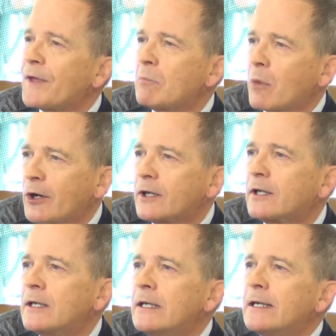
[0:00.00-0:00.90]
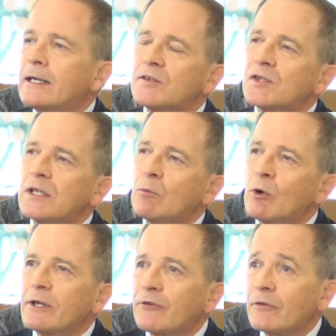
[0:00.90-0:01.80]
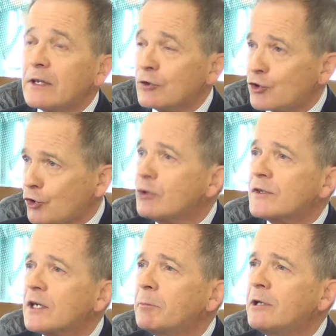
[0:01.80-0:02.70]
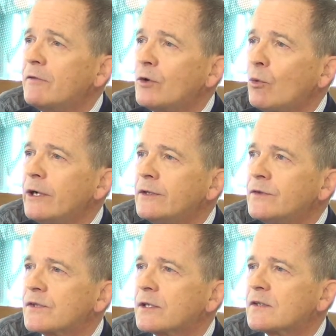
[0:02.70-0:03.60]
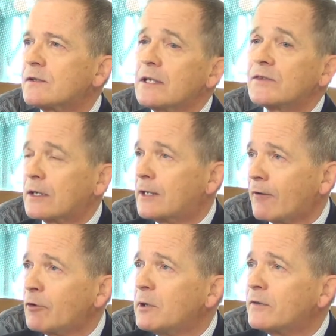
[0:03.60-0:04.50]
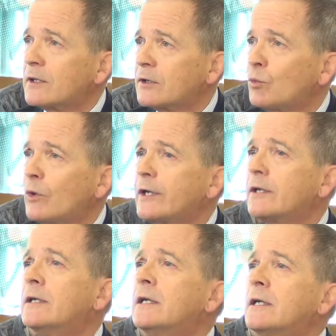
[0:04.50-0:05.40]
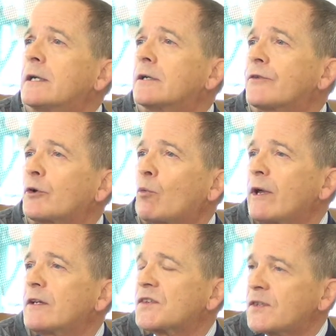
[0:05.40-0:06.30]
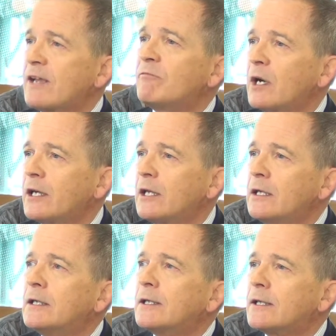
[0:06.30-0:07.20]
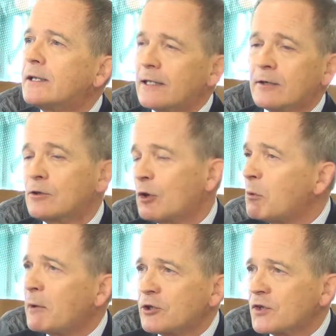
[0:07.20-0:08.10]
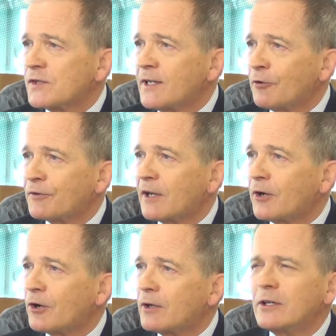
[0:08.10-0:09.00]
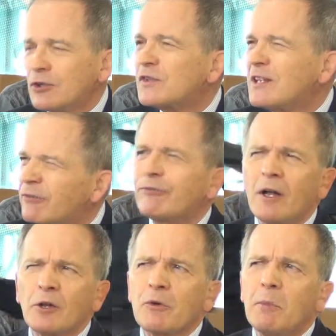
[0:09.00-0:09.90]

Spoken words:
that market and see, well, is it the insurance company that wins? Is it government that can win? Is there a way to save money in global budgets in healthcare? And you just need to follow the